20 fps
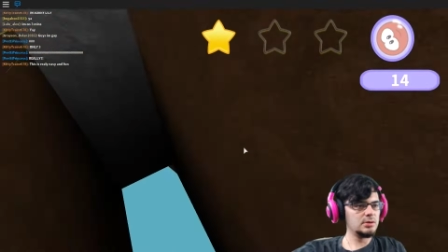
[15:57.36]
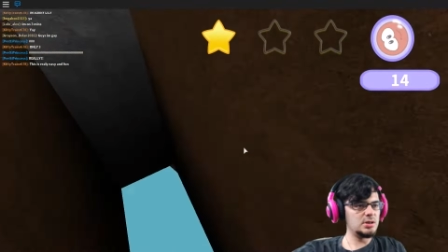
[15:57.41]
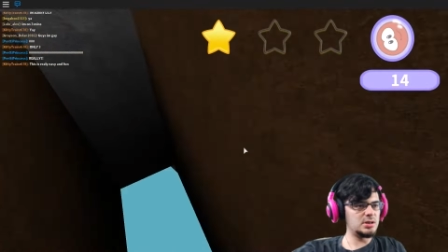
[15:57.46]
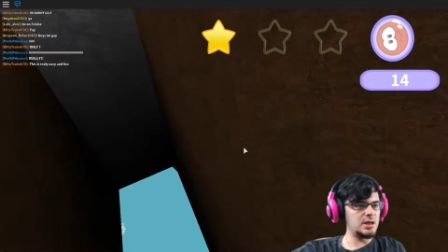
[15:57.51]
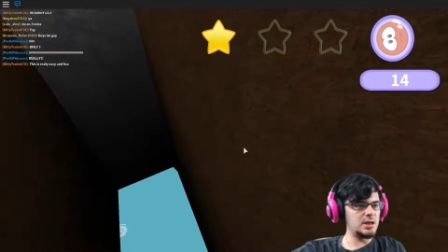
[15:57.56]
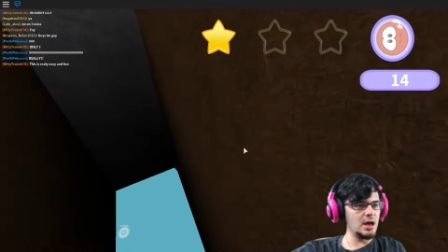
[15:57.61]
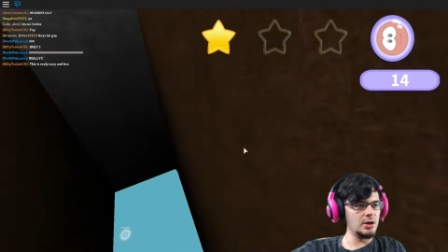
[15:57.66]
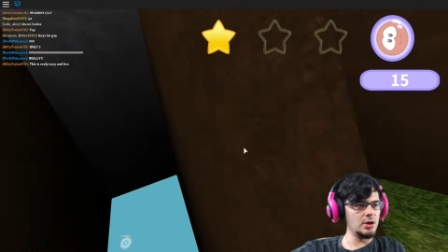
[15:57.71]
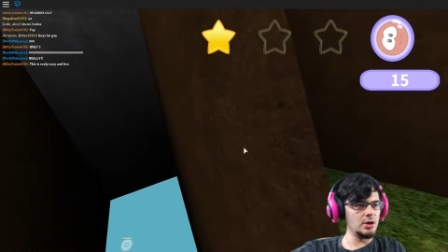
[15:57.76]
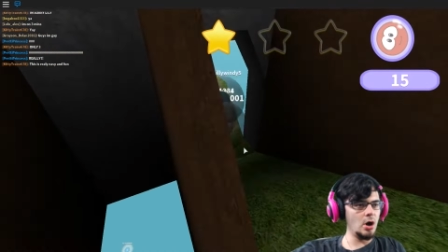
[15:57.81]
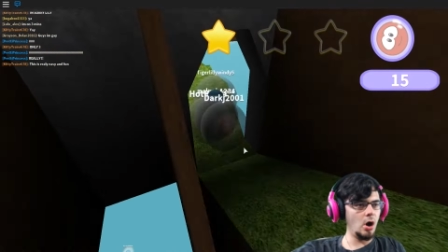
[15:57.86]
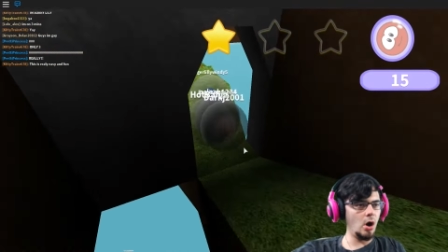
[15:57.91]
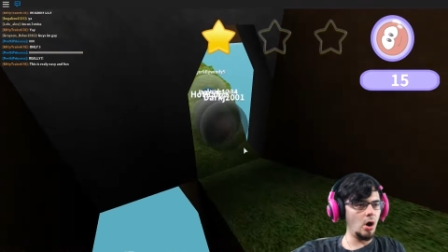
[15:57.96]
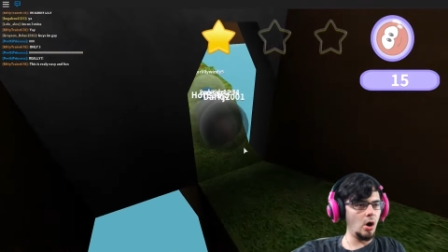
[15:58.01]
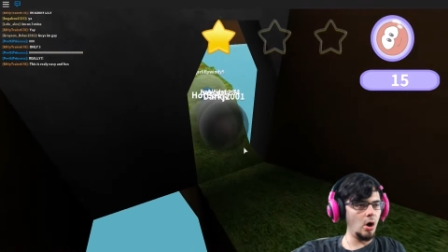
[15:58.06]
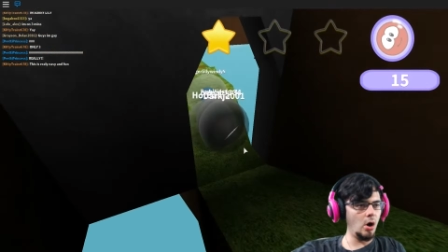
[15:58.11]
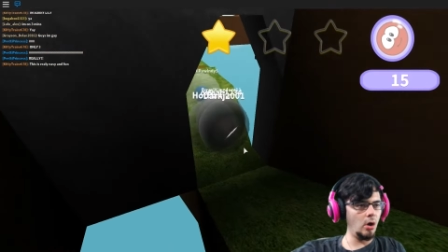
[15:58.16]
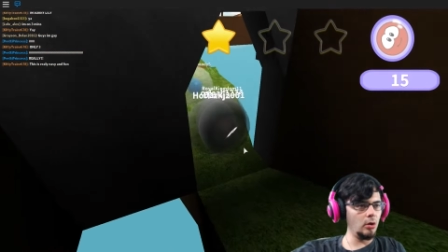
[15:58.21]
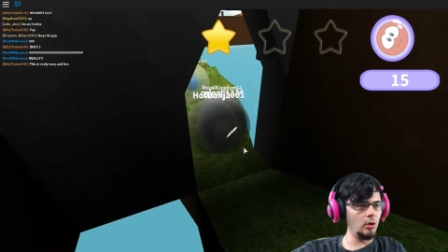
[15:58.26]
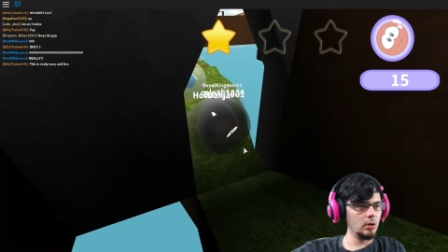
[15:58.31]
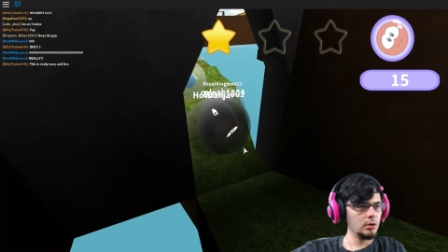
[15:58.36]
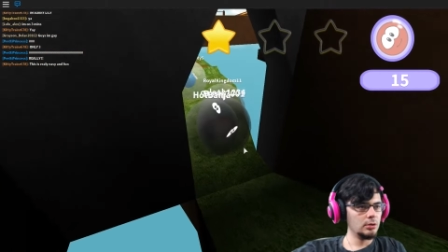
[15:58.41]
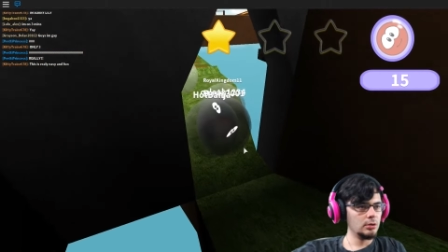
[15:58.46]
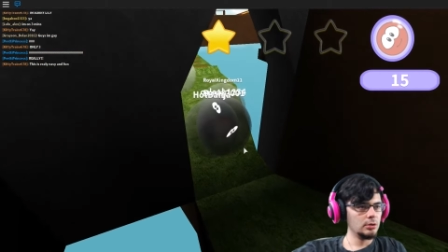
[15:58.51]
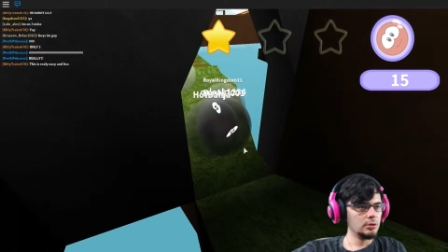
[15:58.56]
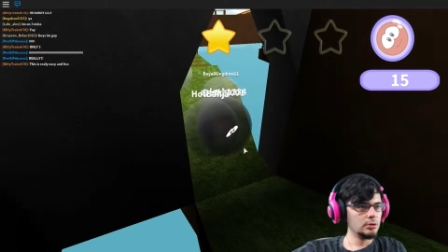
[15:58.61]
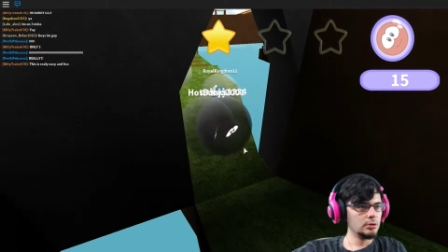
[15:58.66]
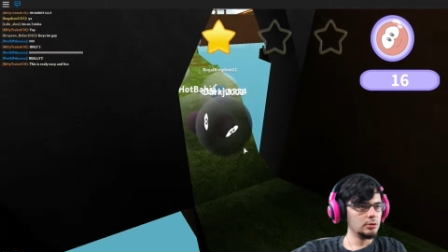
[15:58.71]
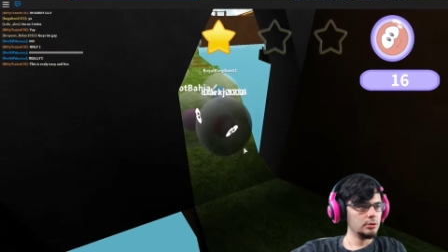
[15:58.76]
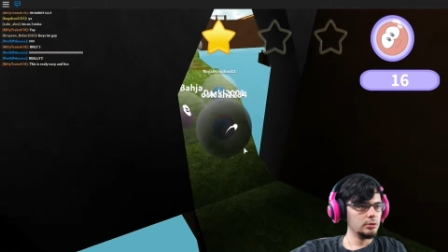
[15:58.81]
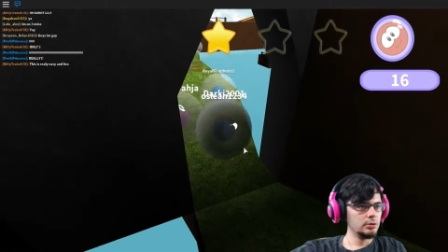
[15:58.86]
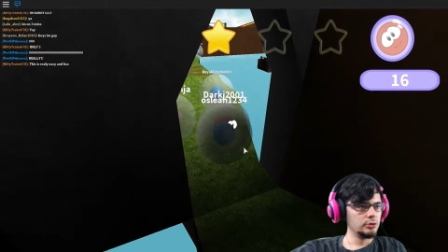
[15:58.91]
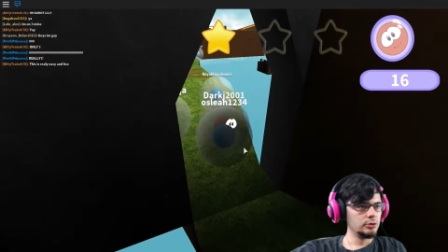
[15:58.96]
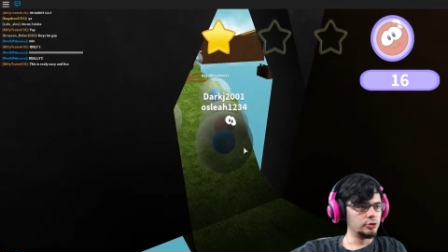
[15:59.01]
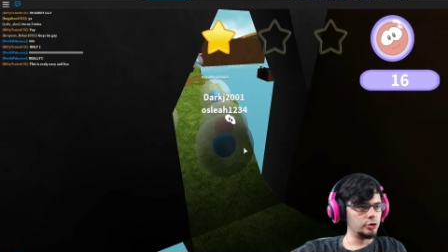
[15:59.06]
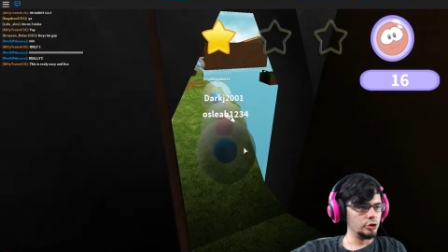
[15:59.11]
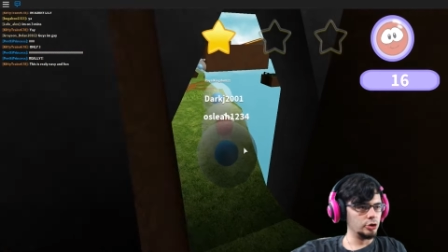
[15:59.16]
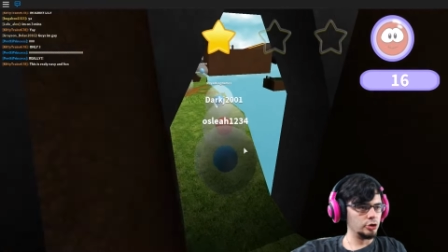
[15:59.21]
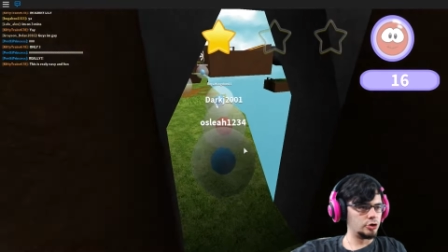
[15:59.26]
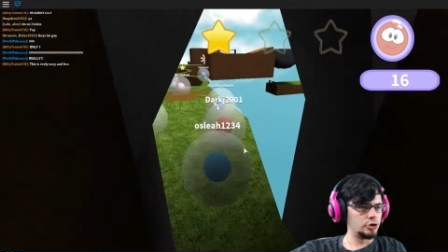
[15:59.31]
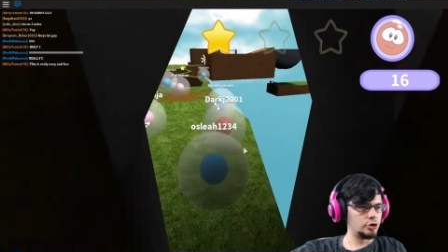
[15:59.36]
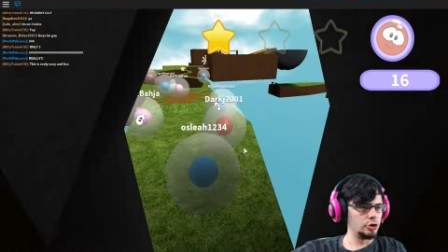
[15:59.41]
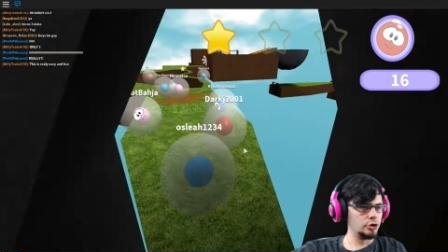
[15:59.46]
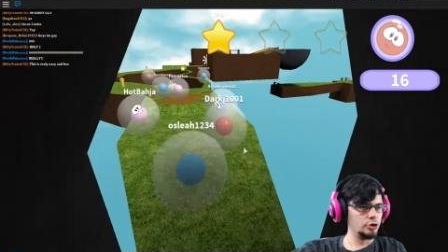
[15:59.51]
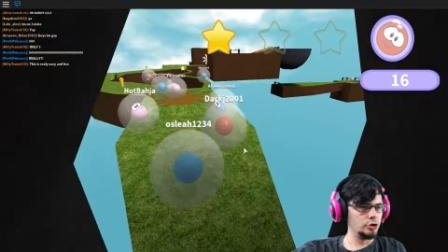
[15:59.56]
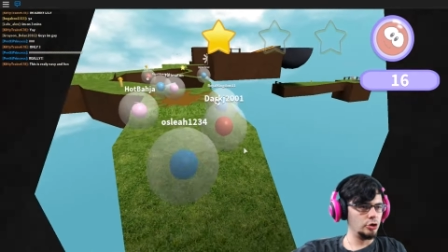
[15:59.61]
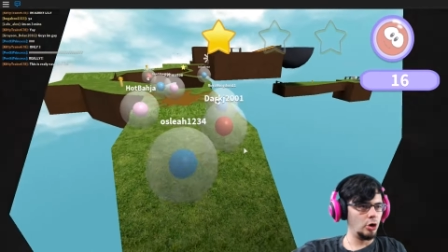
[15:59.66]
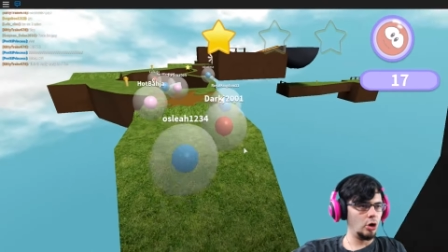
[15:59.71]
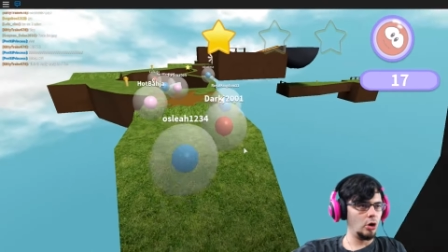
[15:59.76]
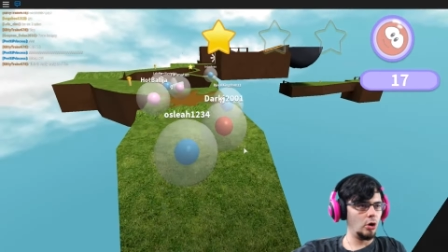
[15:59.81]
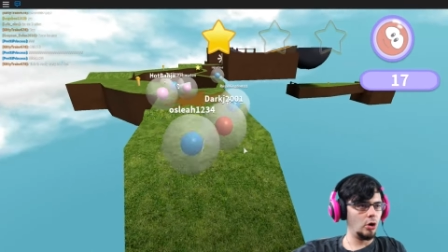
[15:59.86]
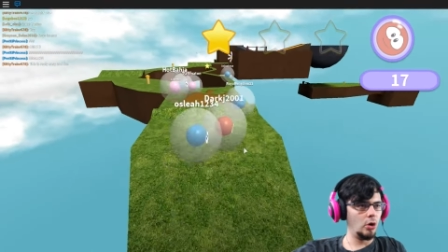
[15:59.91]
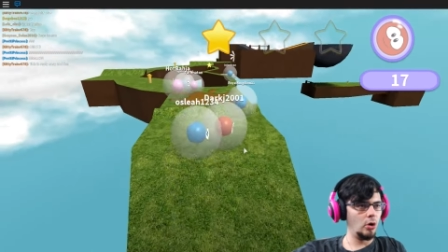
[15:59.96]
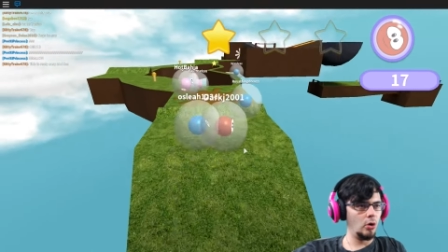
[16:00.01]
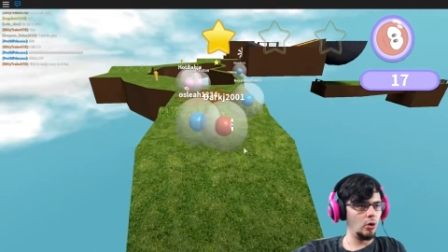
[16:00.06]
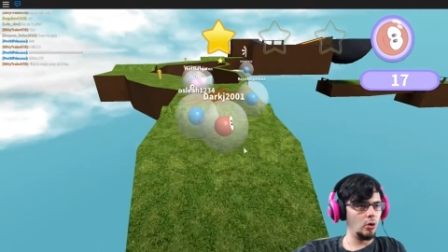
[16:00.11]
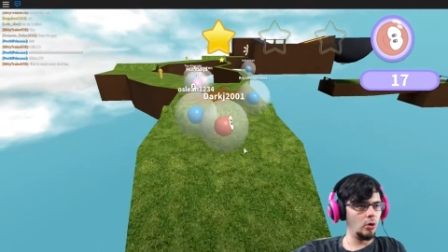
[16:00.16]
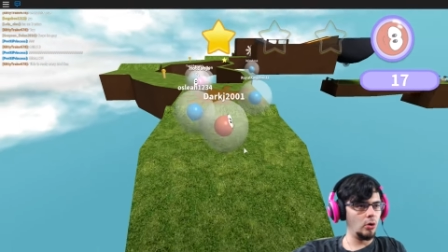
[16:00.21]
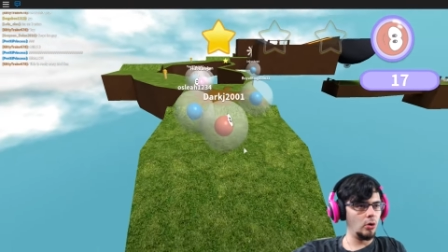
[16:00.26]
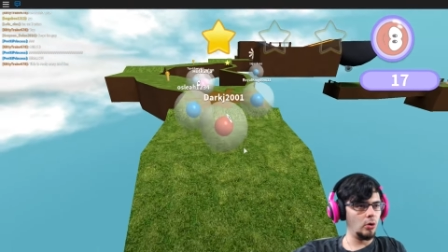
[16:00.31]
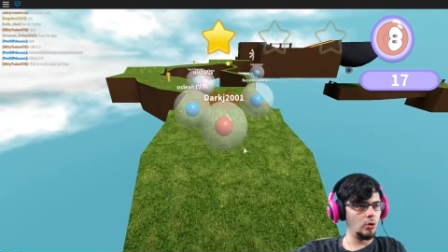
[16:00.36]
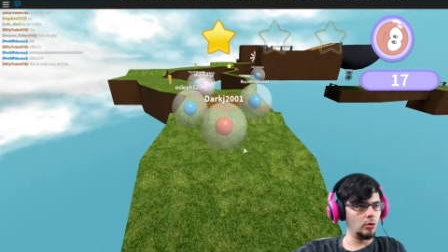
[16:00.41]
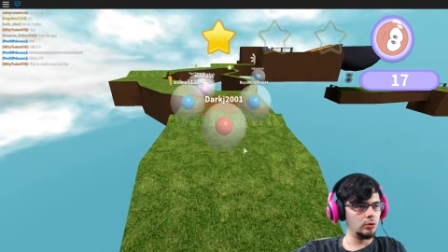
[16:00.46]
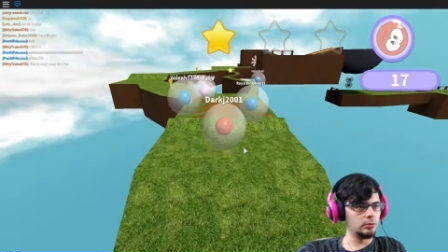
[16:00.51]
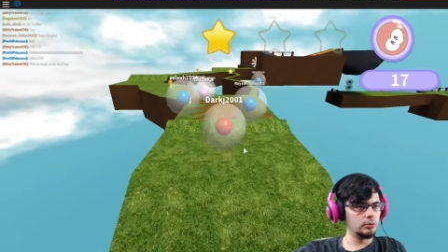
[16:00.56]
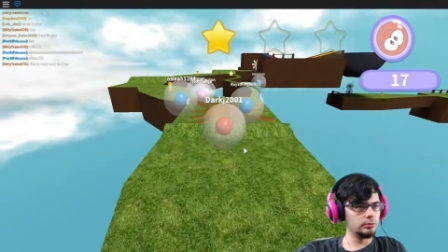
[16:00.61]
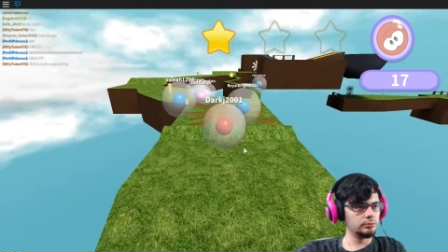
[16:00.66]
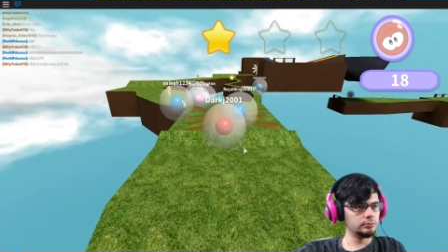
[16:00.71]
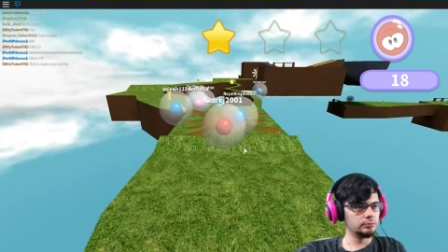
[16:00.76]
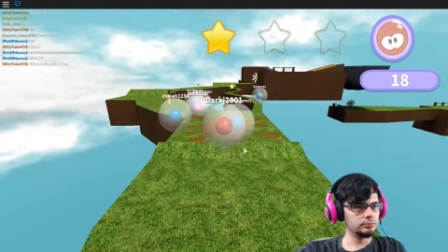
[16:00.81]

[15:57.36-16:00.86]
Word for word: Just get in the hole! Get in the hole.